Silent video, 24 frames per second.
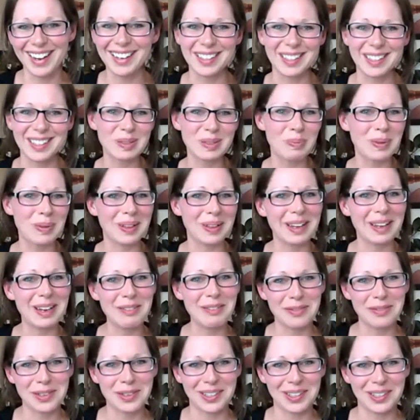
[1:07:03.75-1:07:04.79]
And it's
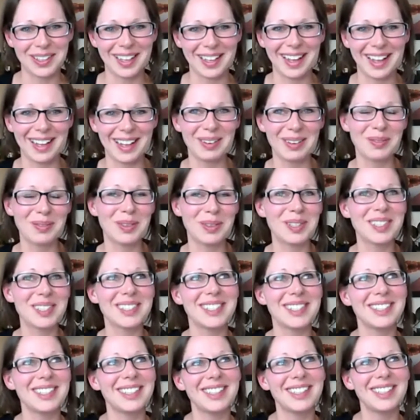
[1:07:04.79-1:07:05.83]
playful and we're
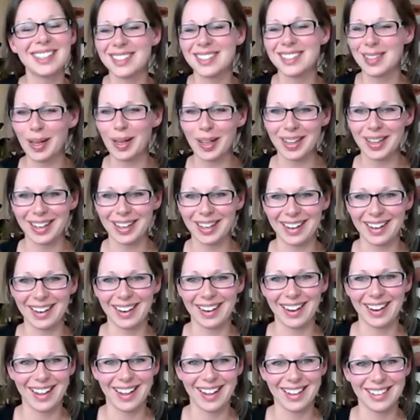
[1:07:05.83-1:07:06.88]
still
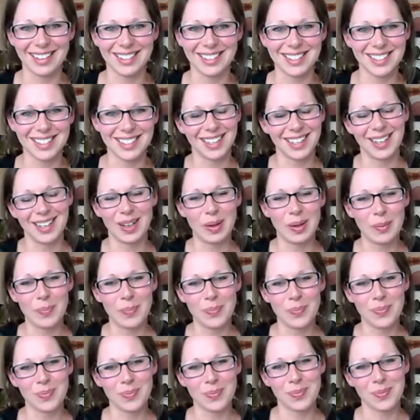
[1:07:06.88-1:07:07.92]
excelling and
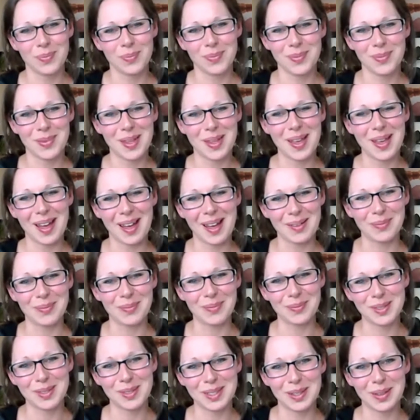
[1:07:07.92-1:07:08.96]
yeah.
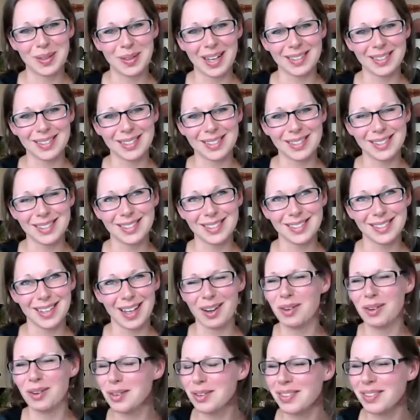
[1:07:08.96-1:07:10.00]
So that's, I
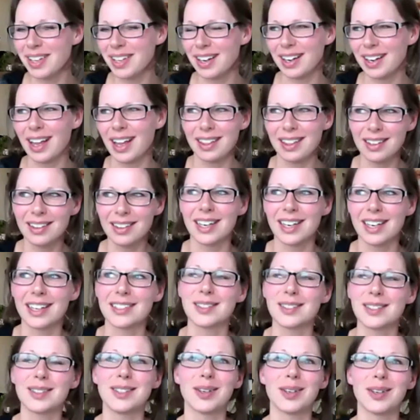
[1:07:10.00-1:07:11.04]
don't know if that, yeah, I think that
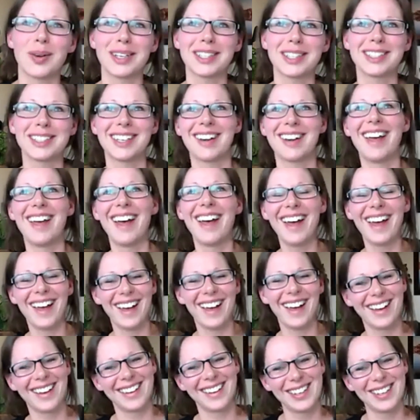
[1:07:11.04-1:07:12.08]
answered your question.
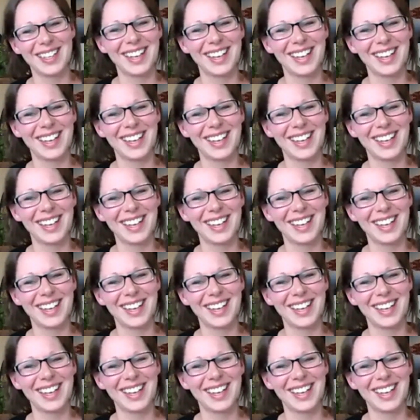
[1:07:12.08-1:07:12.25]
yeah.